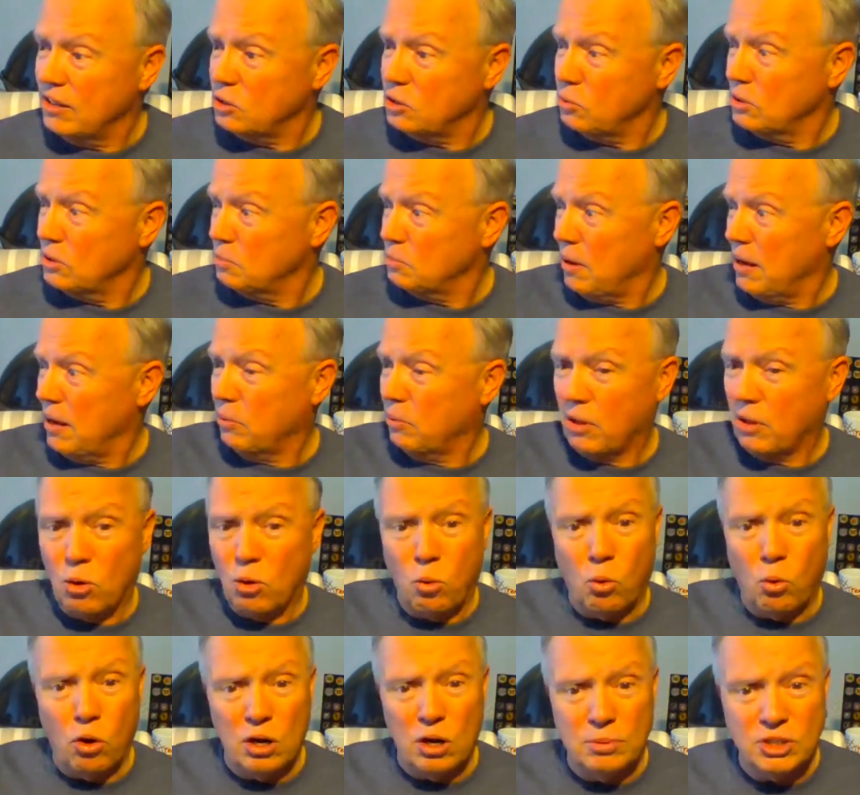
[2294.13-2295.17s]
This one's playing with a
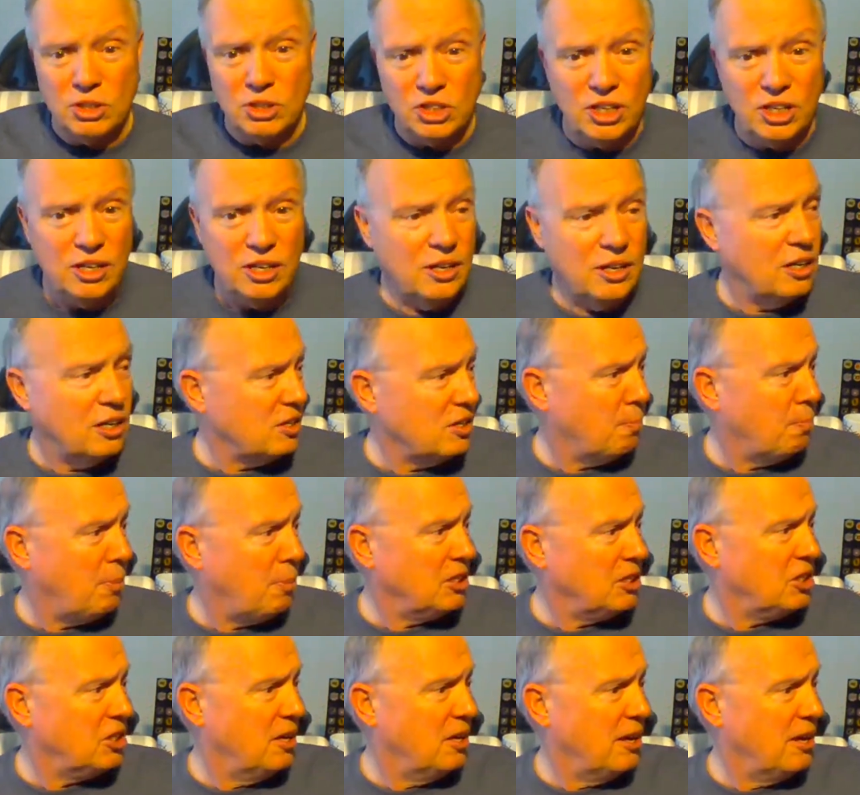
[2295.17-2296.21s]
quarter machine. There's a
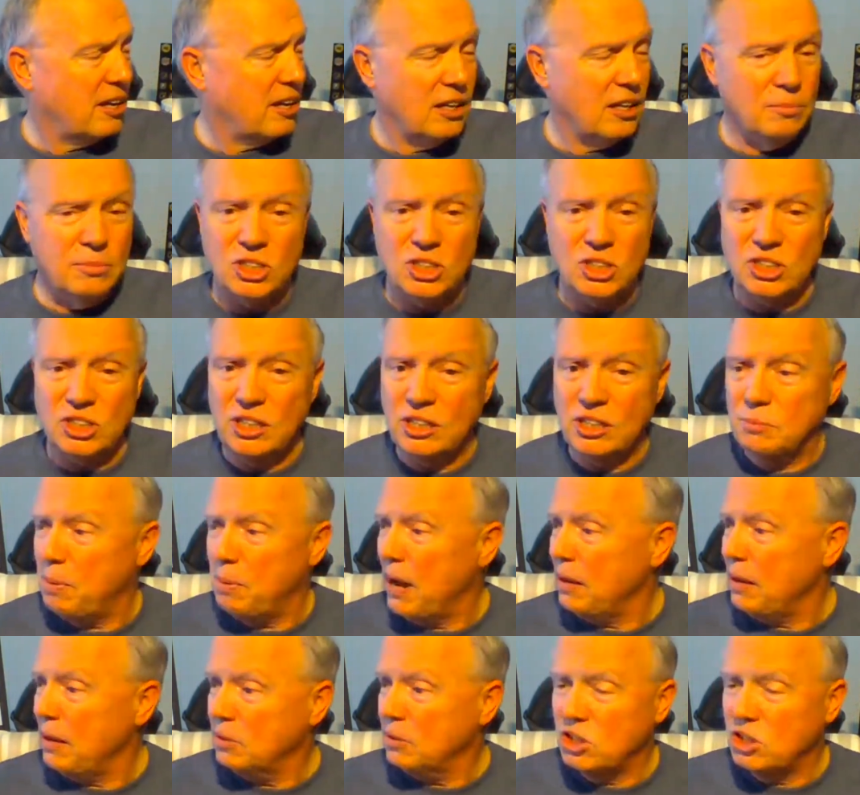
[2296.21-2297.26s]
bunch of nickel machines,
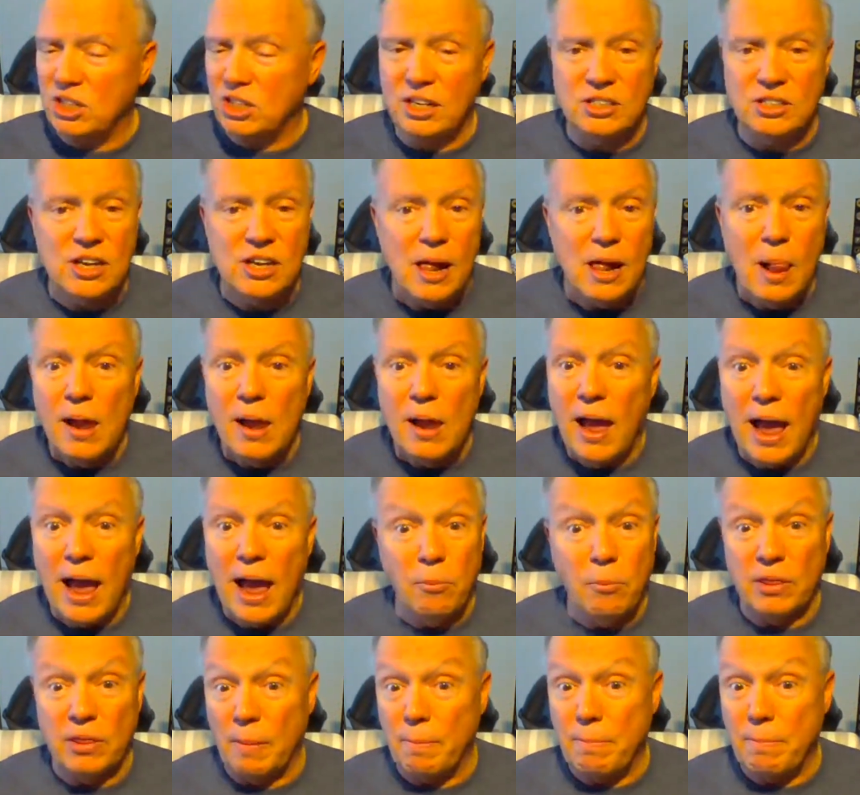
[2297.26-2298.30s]
penny machines.
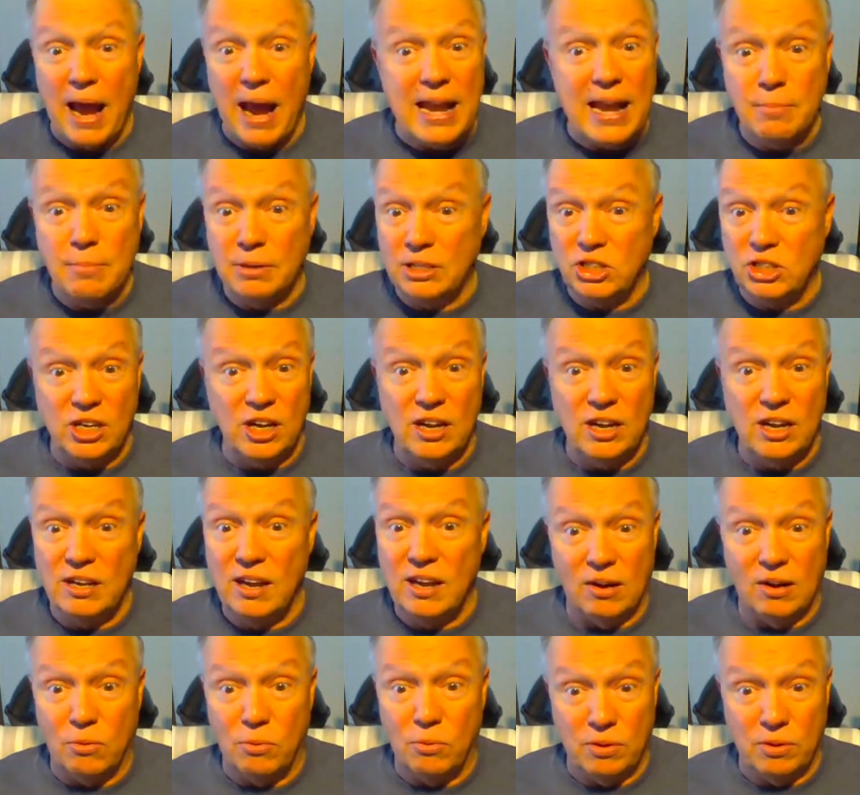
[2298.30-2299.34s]
And with a penny machine,
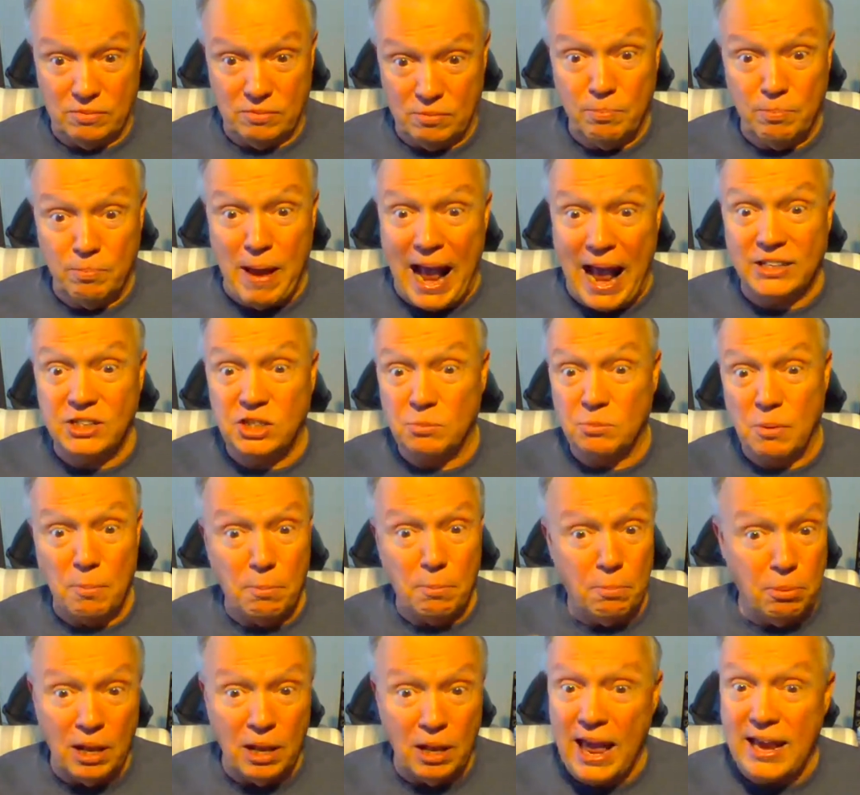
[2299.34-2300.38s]
you know, with
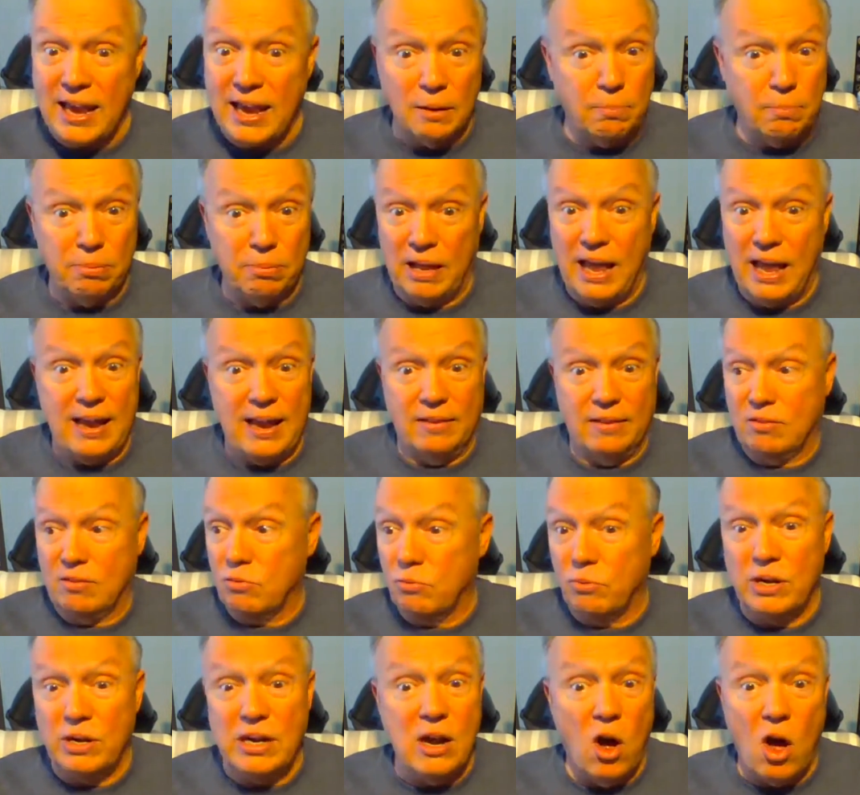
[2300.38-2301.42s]
maximum play, you're playing
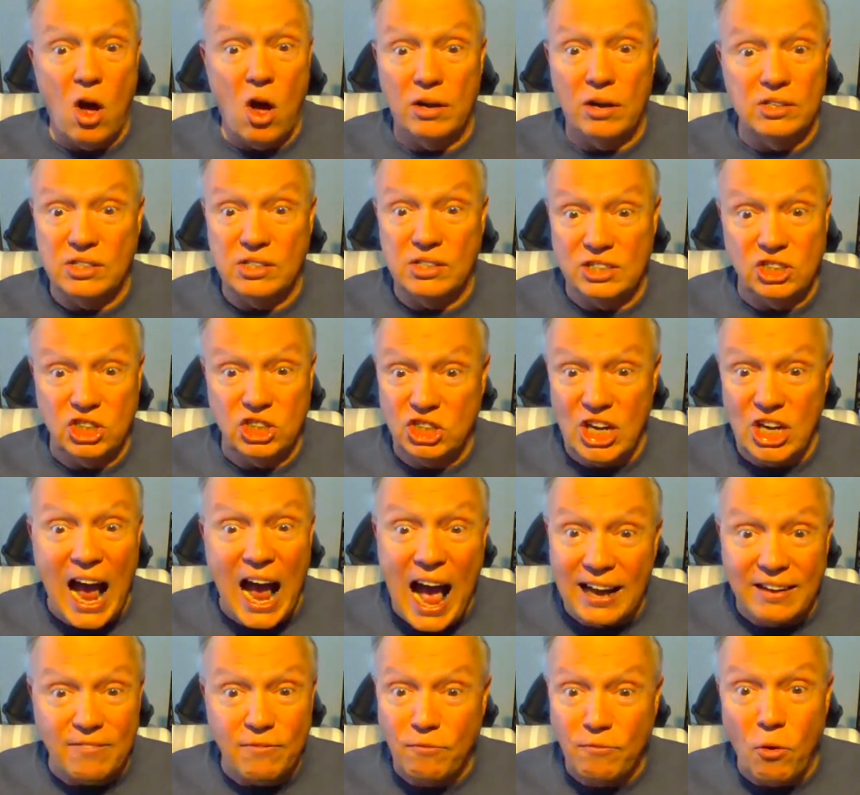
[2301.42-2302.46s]
$3 a
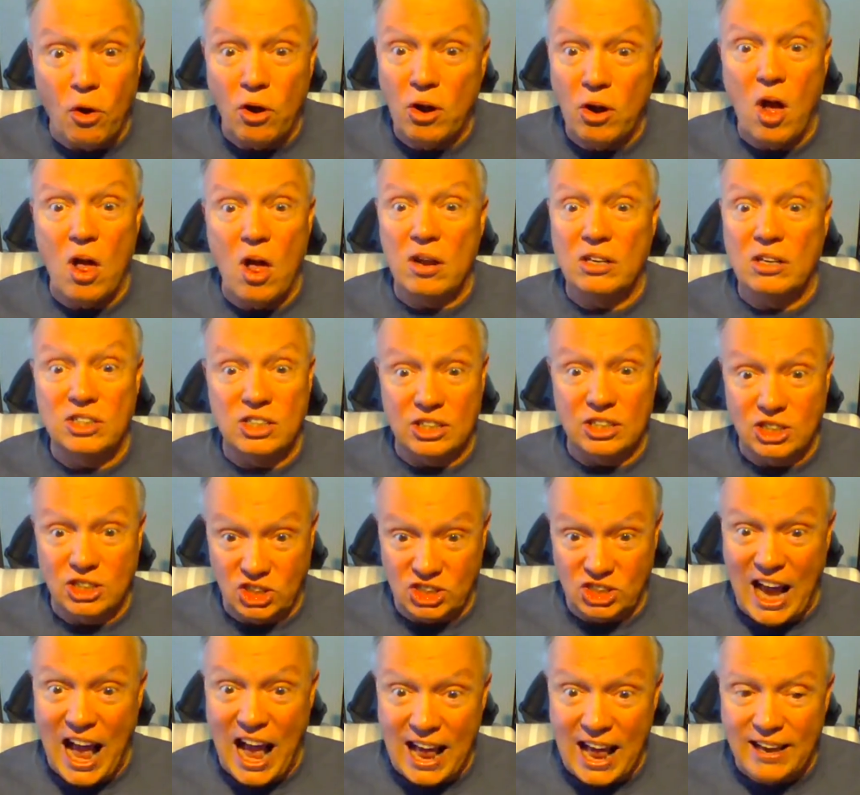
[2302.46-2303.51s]
shot, $4 a
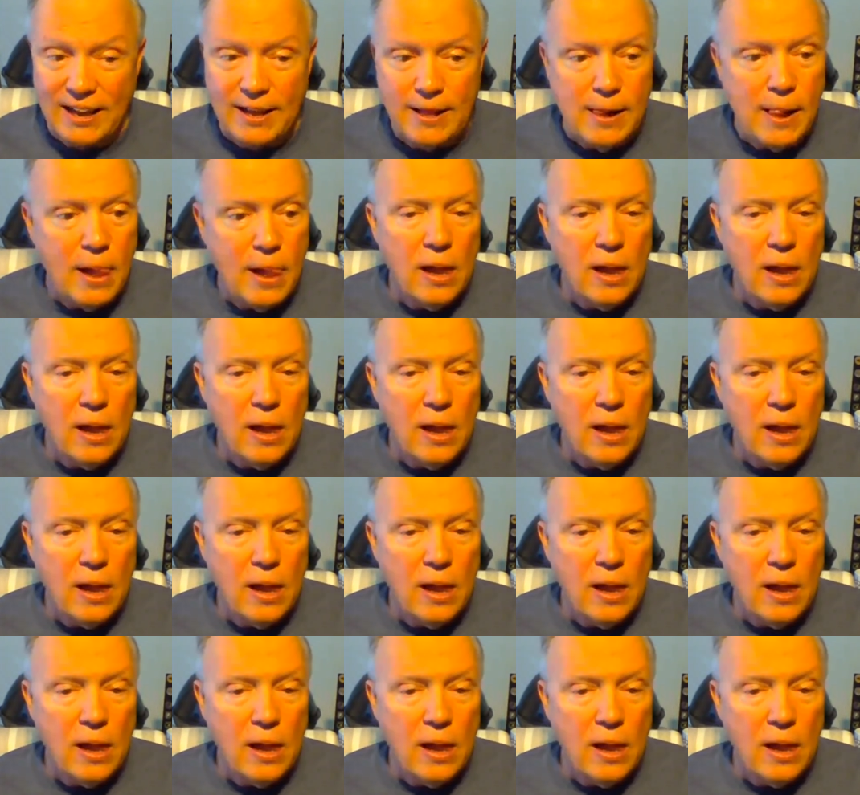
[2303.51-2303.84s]
shot.